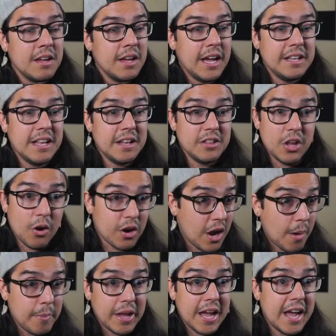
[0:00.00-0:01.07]
and then they're
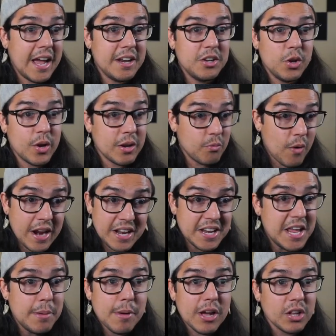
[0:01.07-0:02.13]
coming in, you can write an
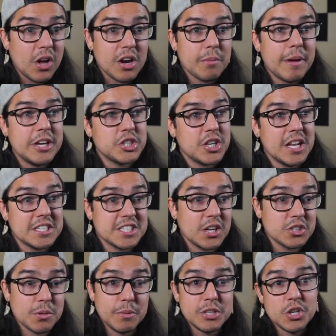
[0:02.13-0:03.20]
email automation that
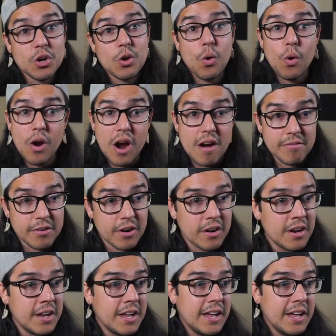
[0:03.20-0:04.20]
sells them into your core offer.